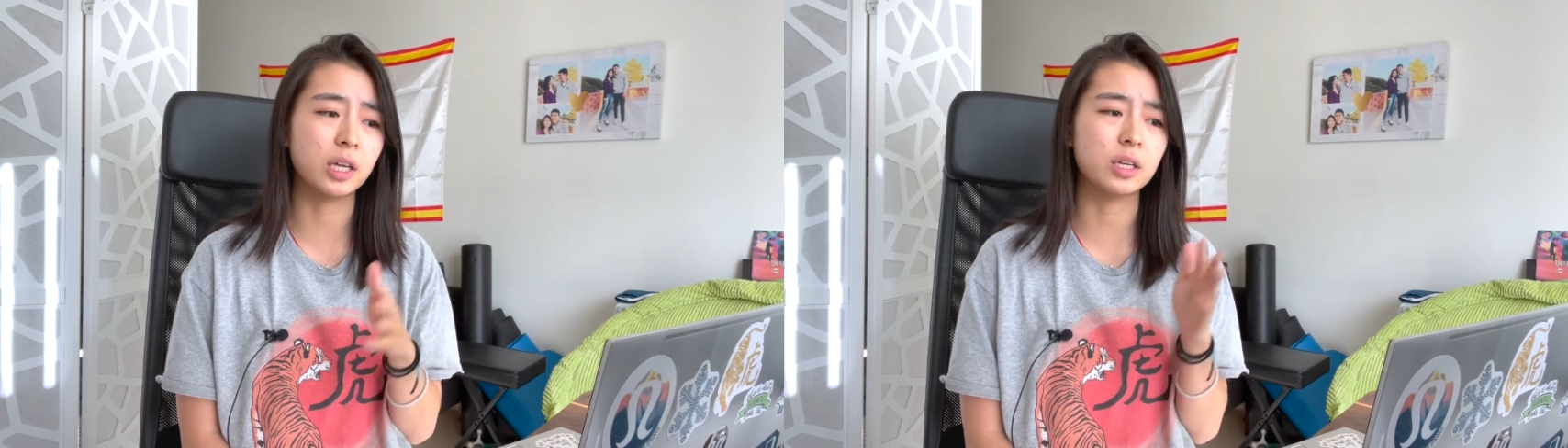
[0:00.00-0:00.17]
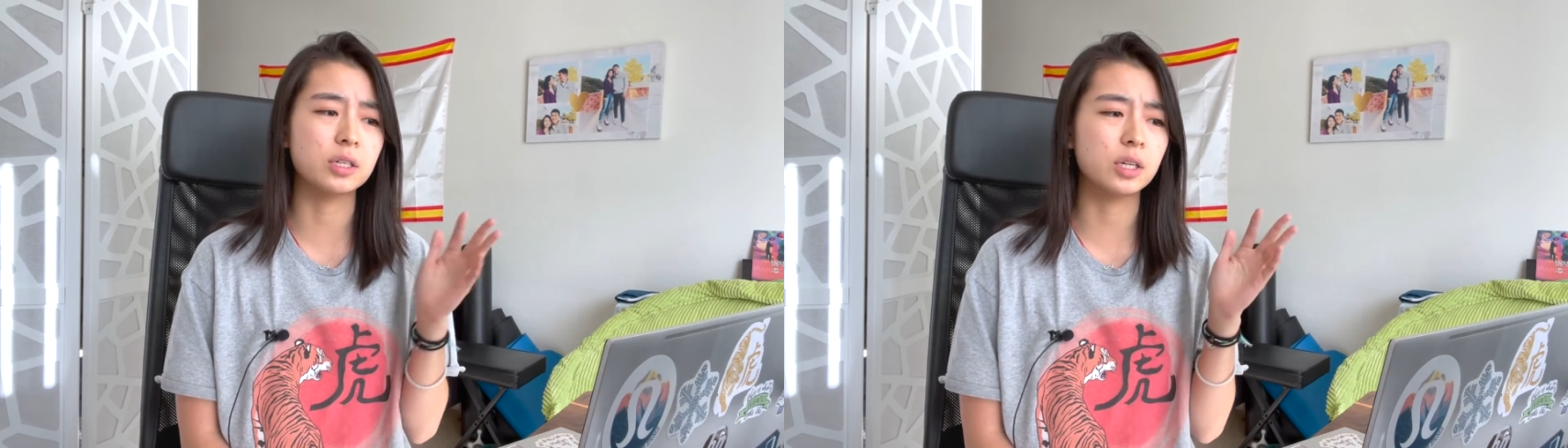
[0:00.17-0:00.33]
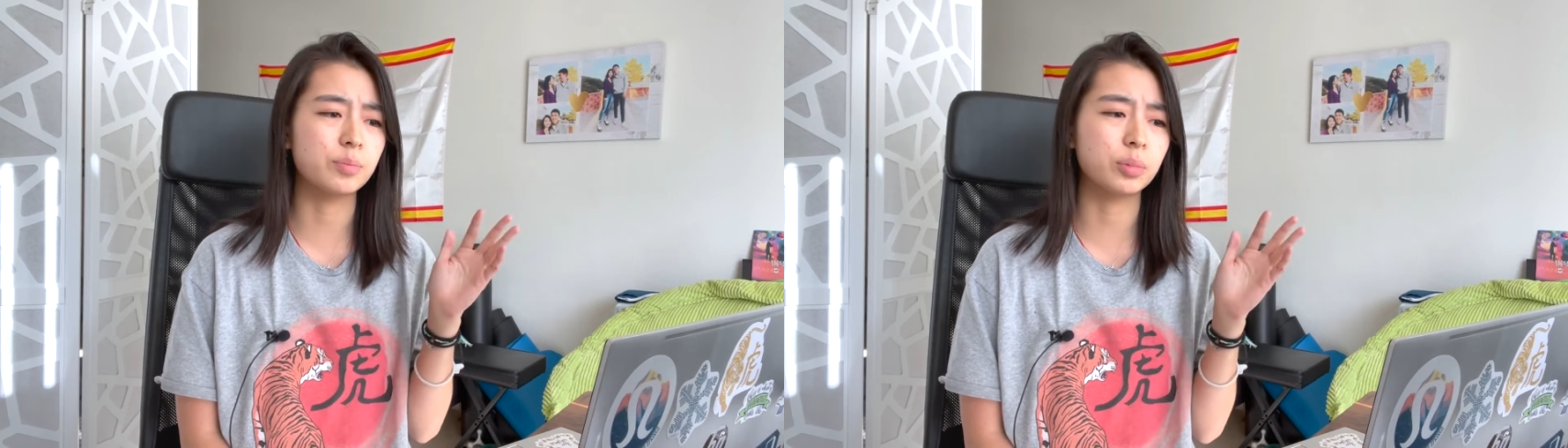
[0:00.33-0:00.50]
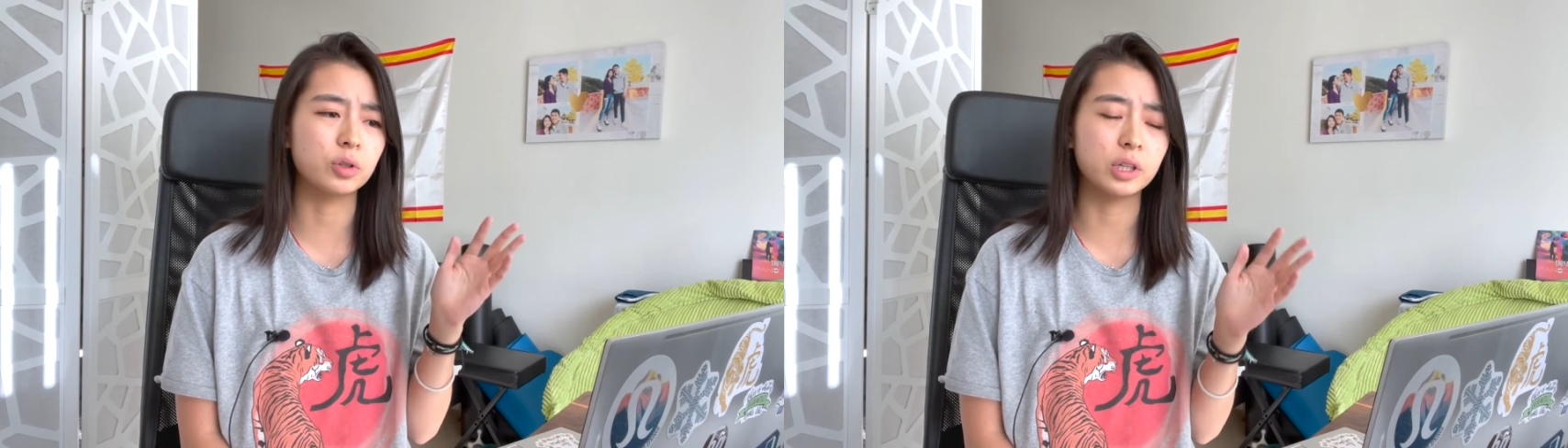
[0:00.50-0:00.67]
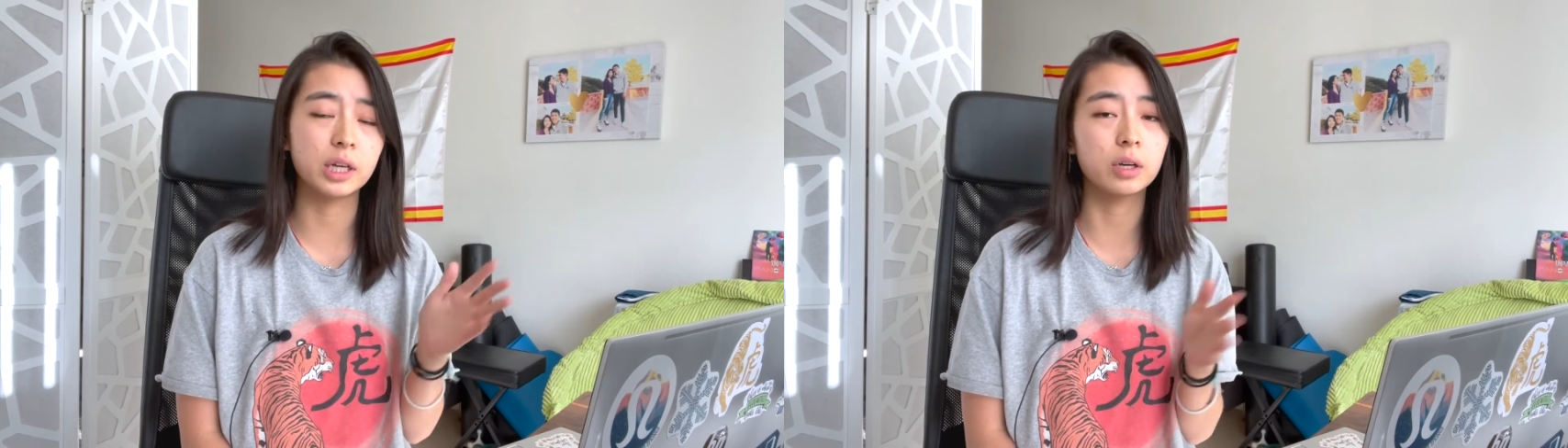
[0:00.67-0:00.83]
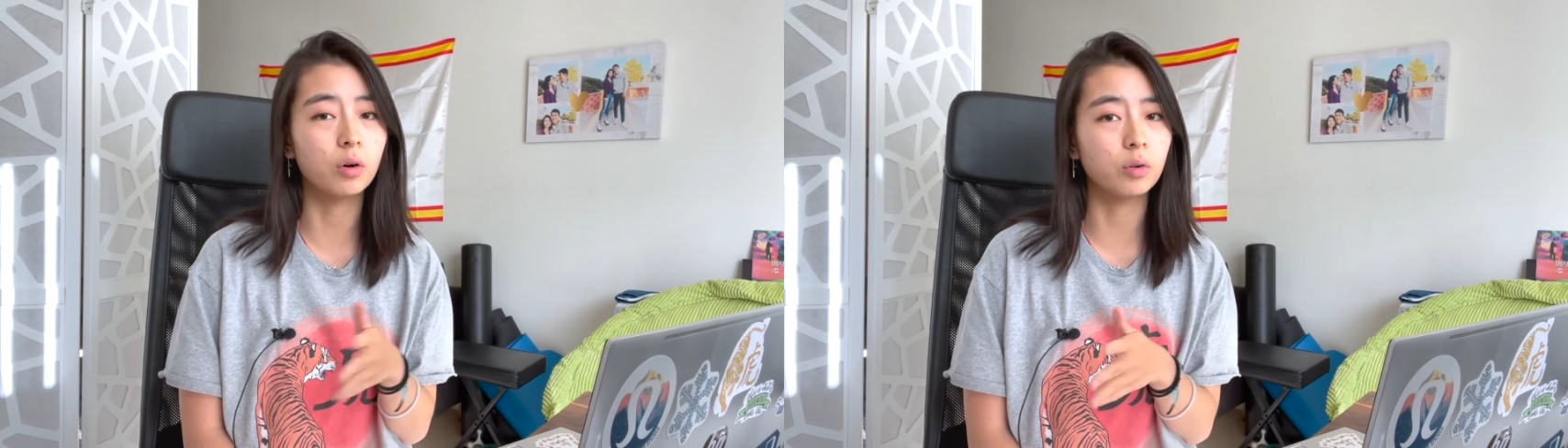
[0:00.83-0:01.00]
and
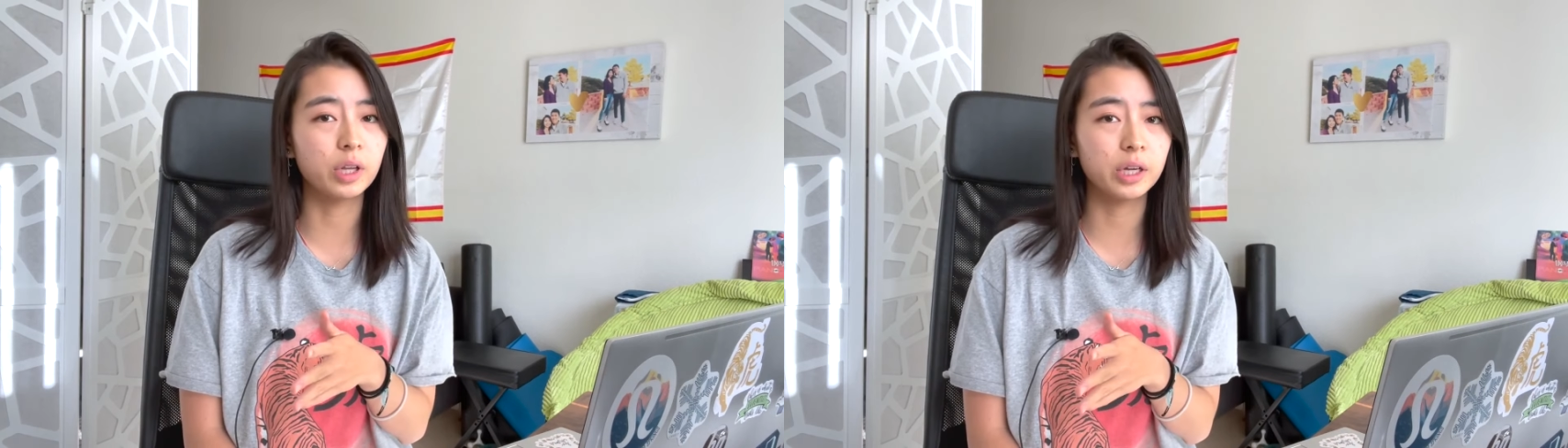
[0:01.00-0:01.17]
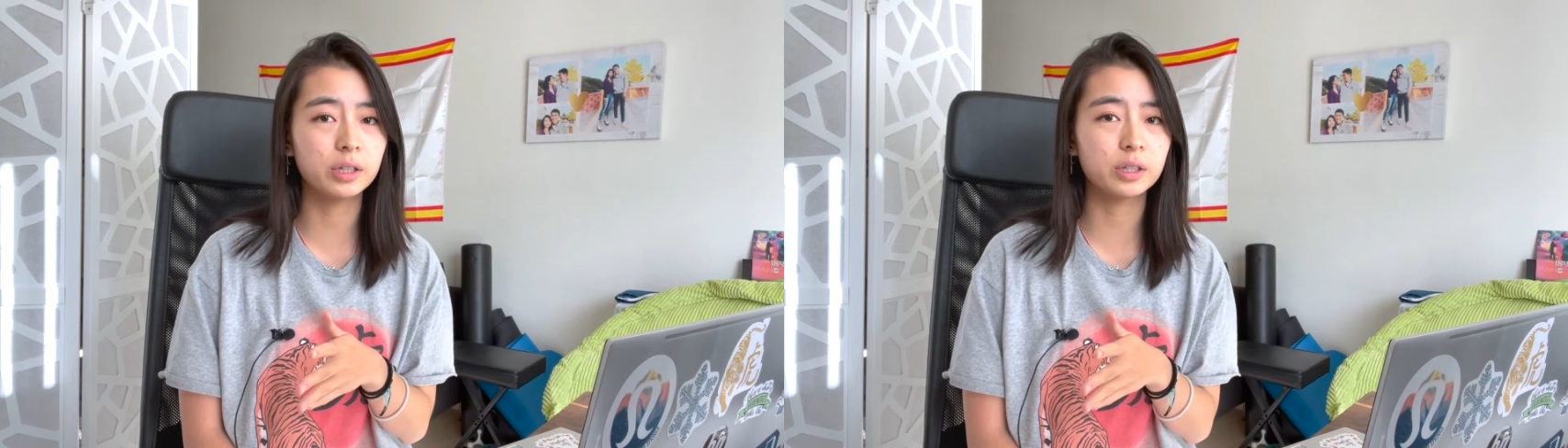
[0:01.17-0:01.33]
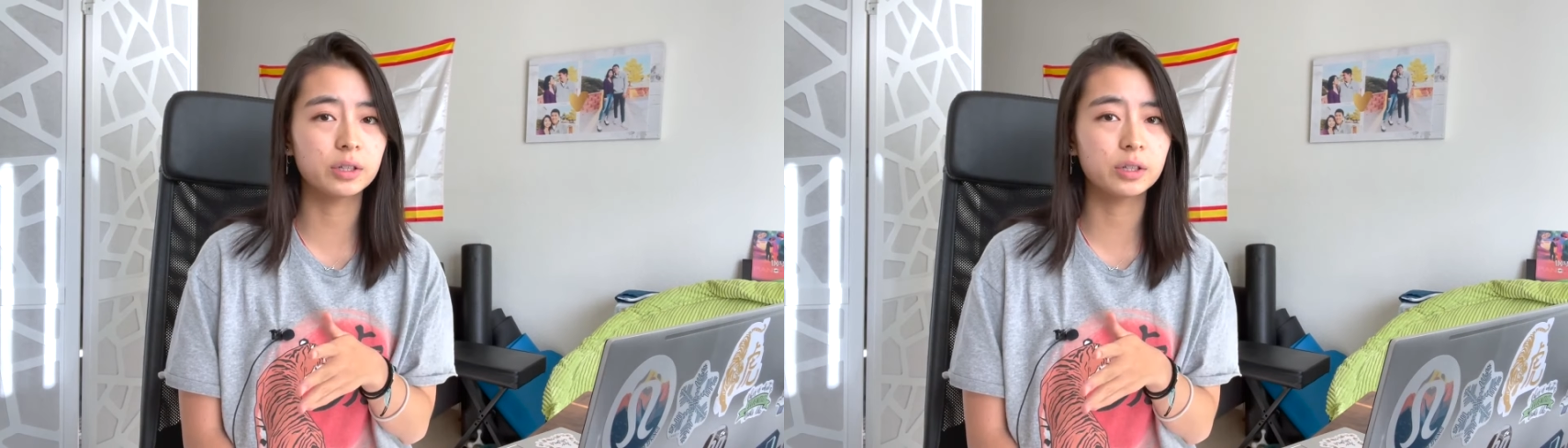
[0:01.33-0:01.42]
pulling an all-nighter.